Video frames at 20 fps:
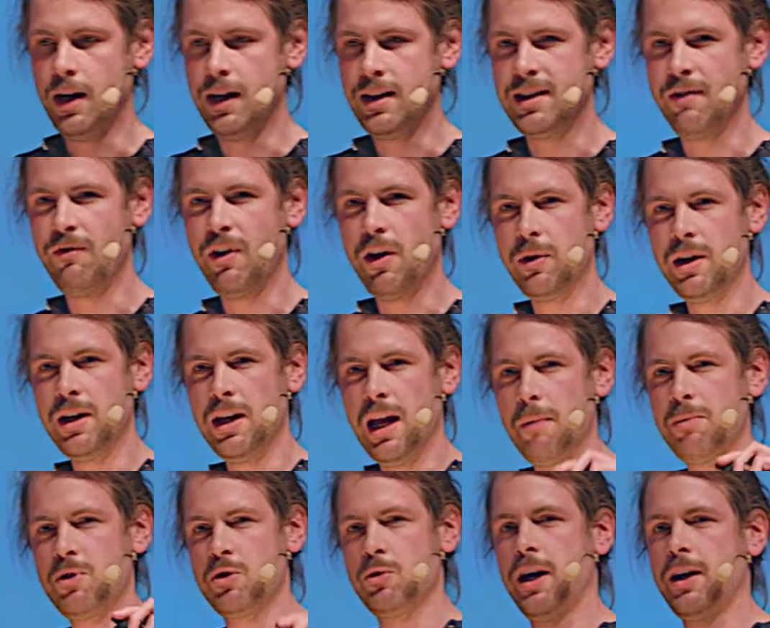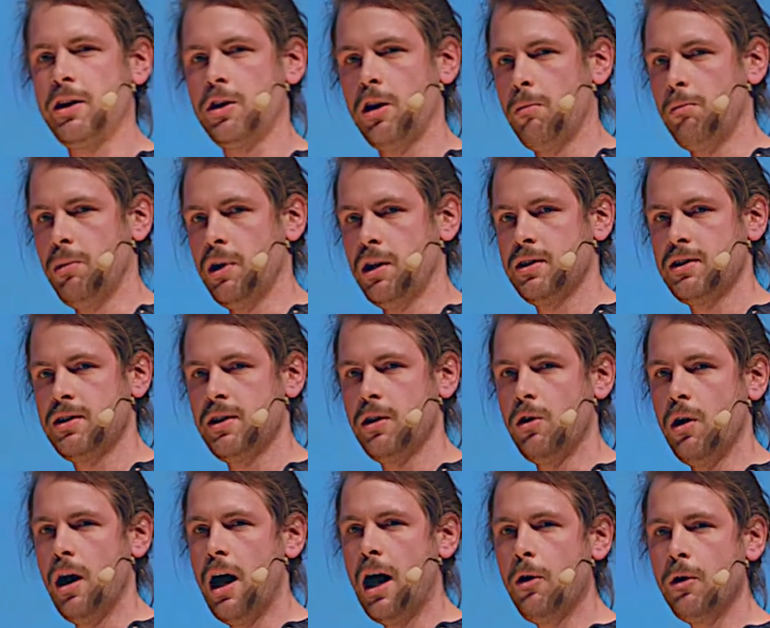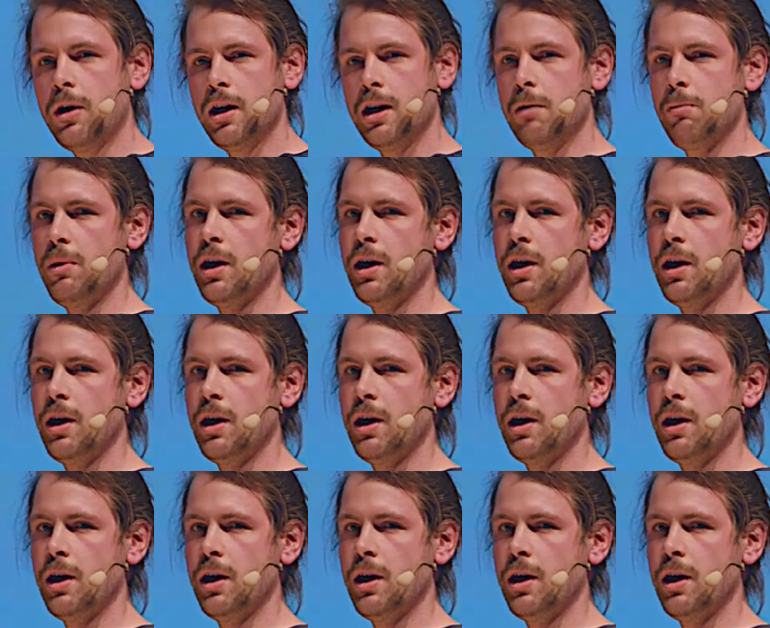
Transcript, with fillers: it's a very abstract topic. So how can I